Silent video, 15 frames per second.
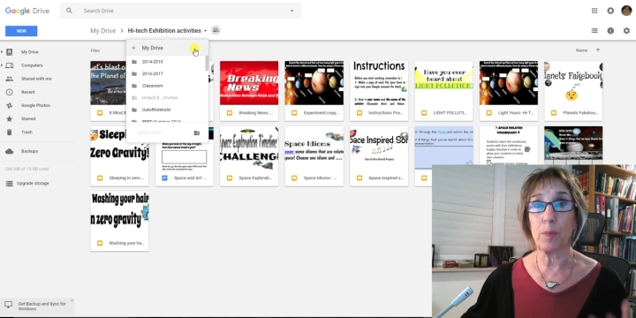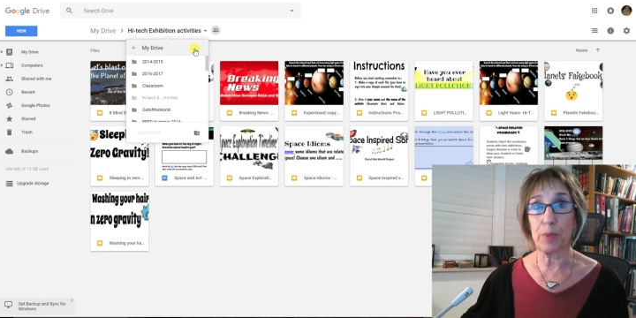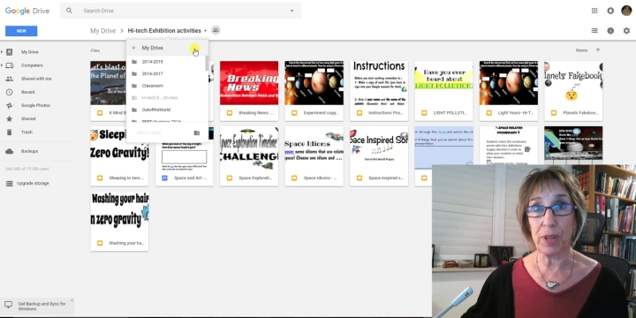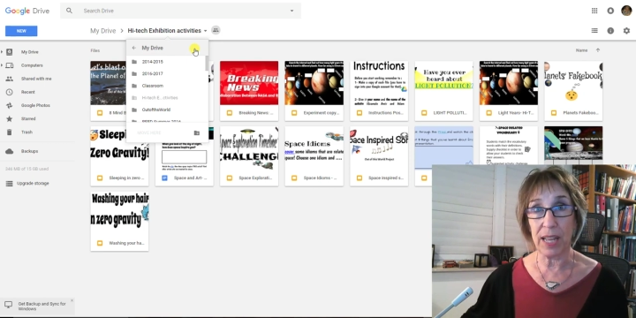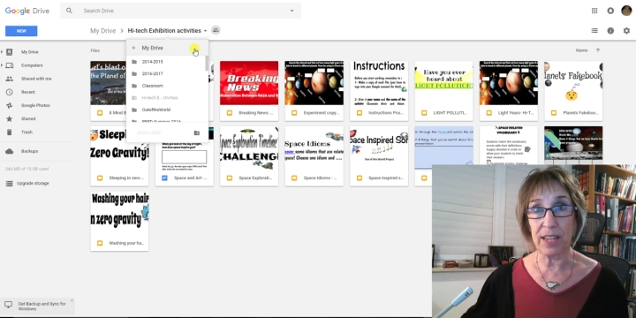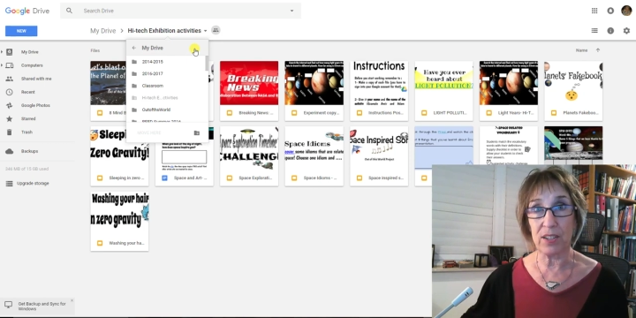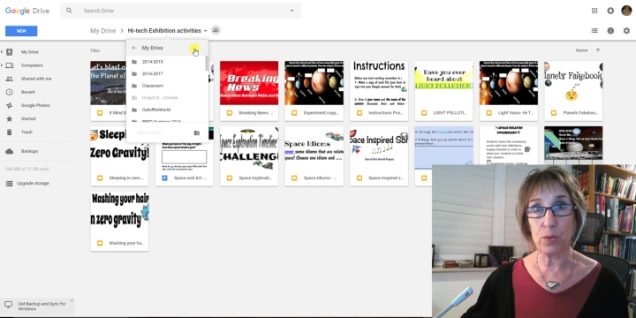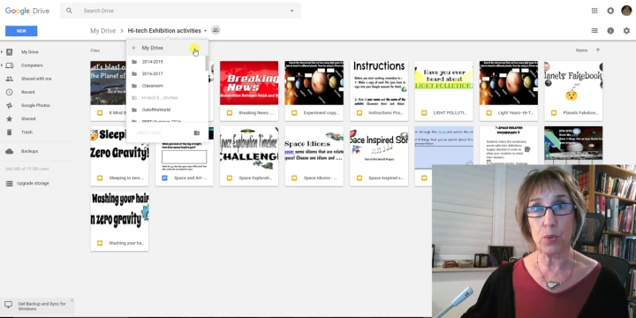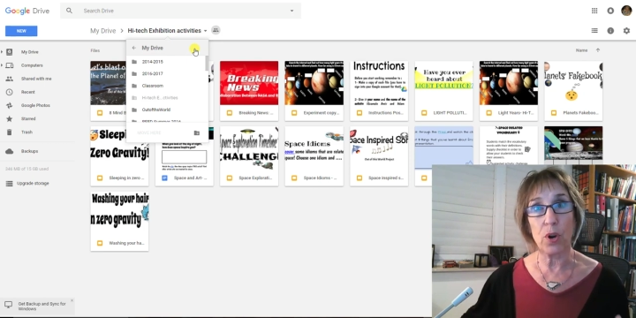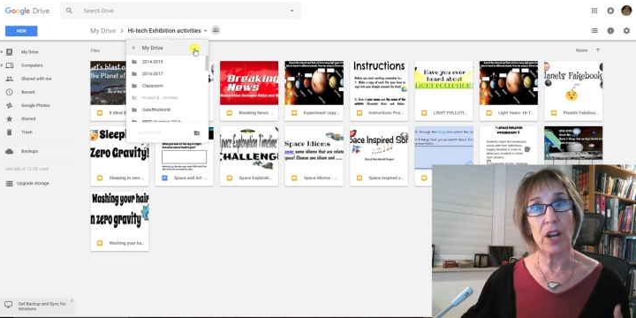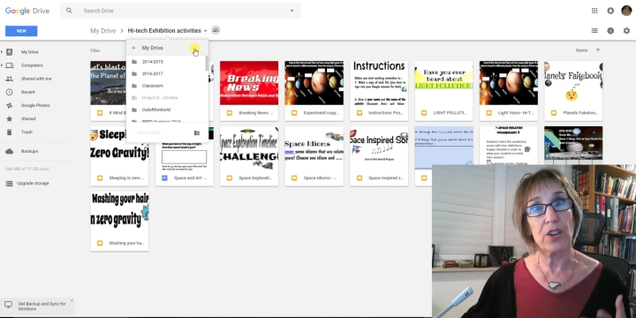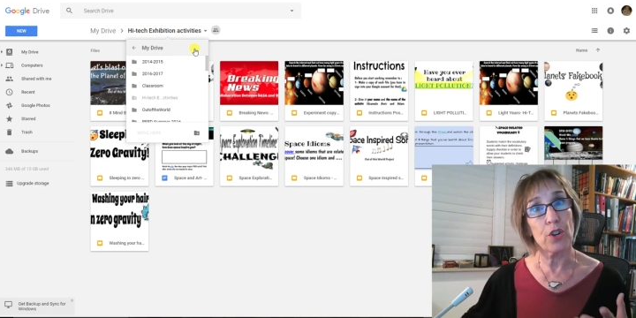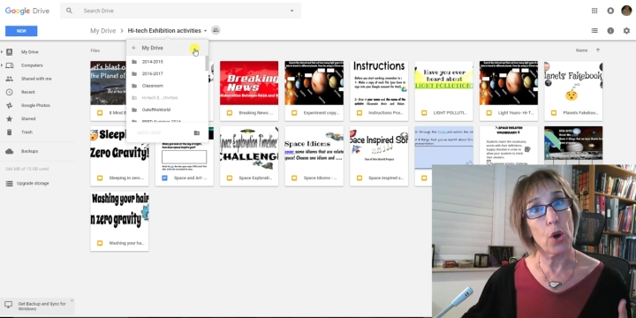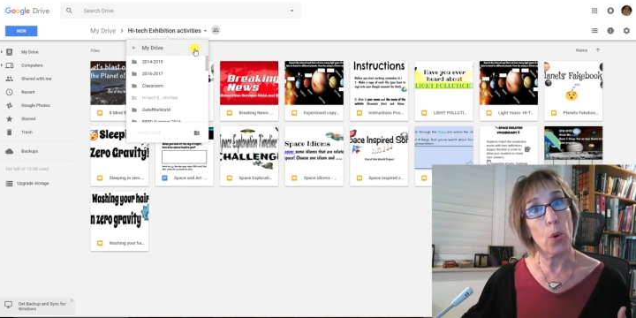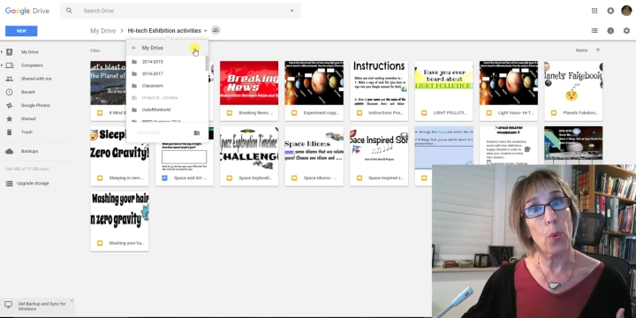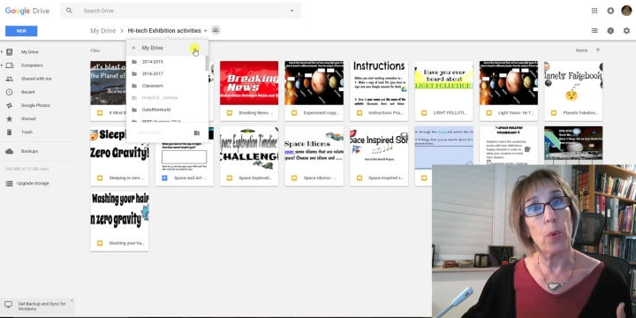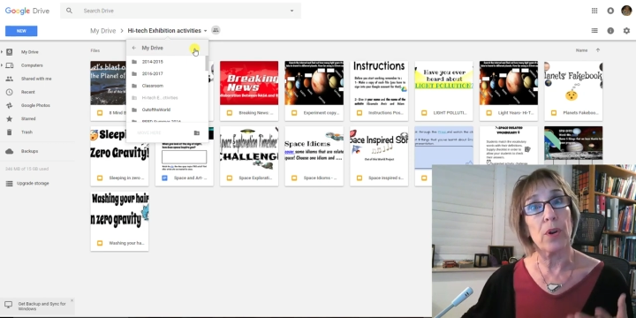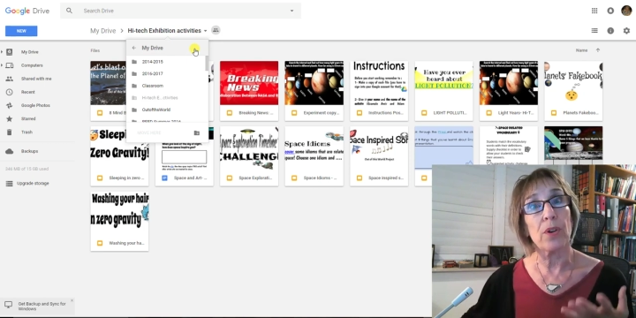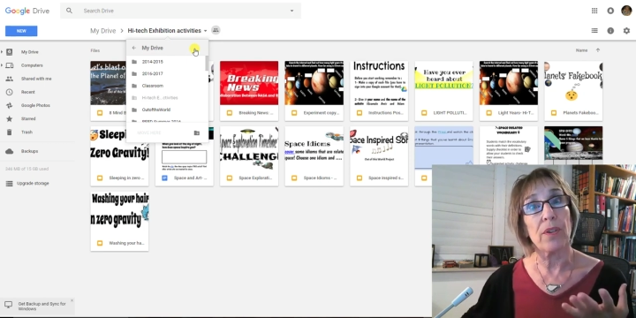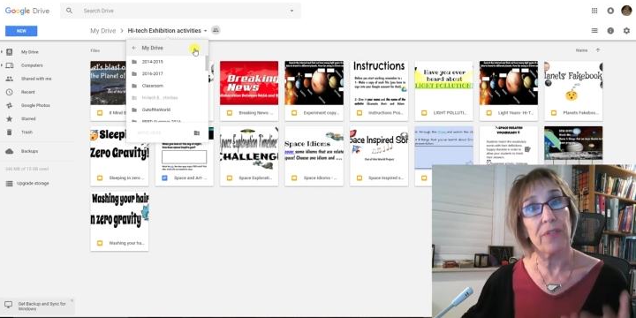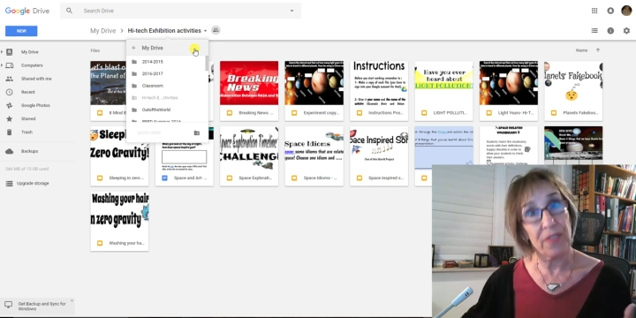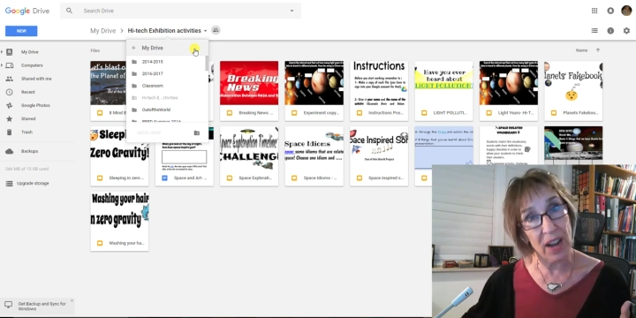a place where I know
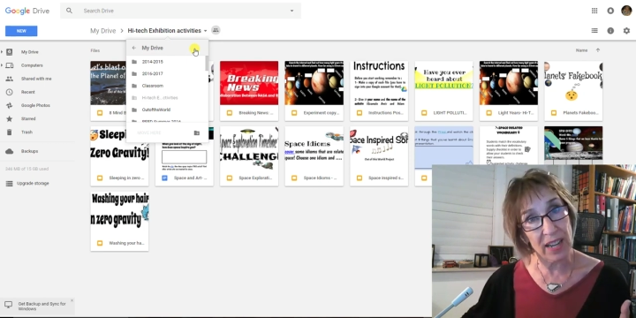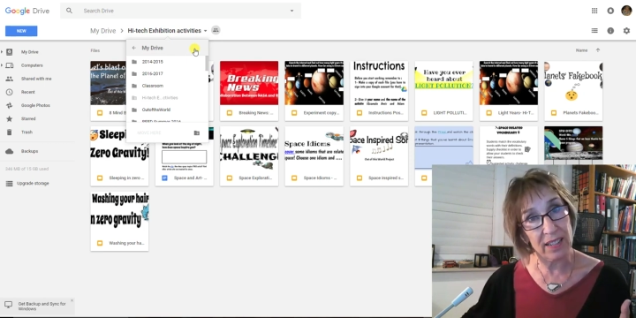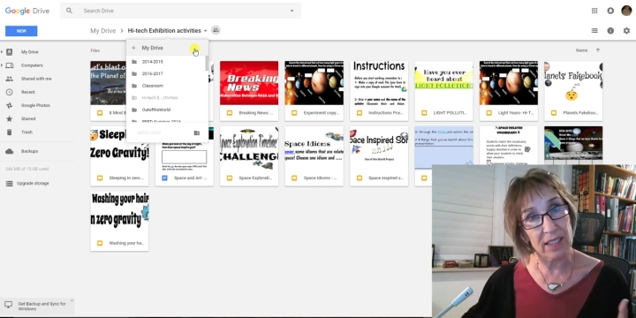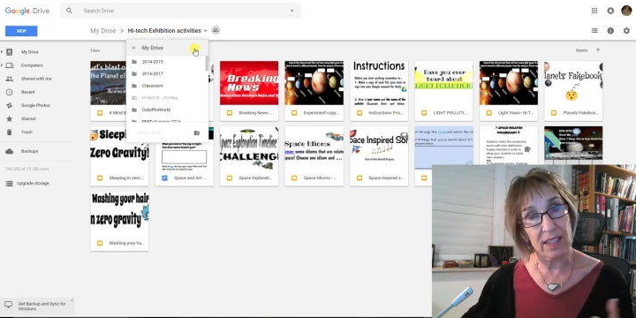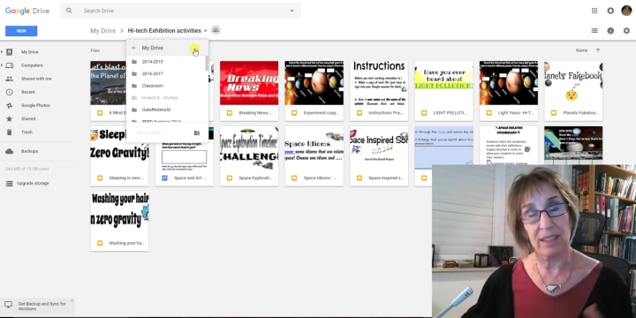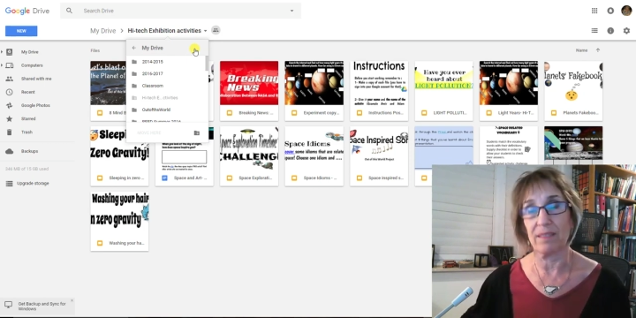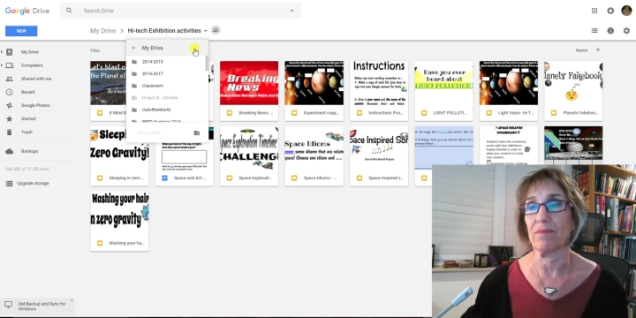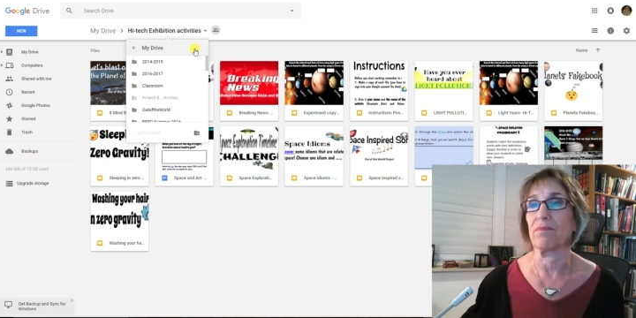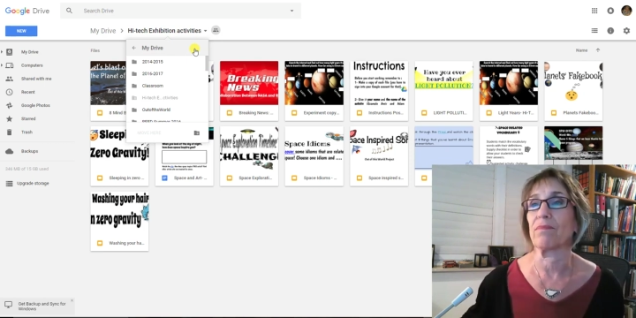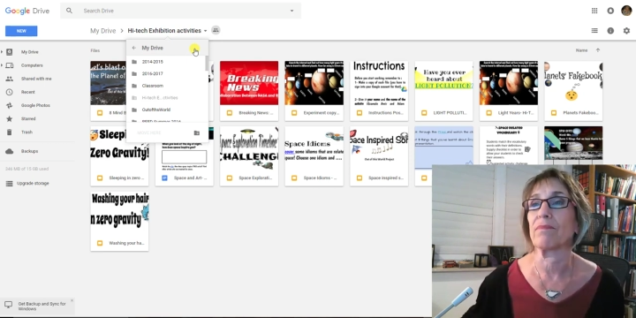where to find it.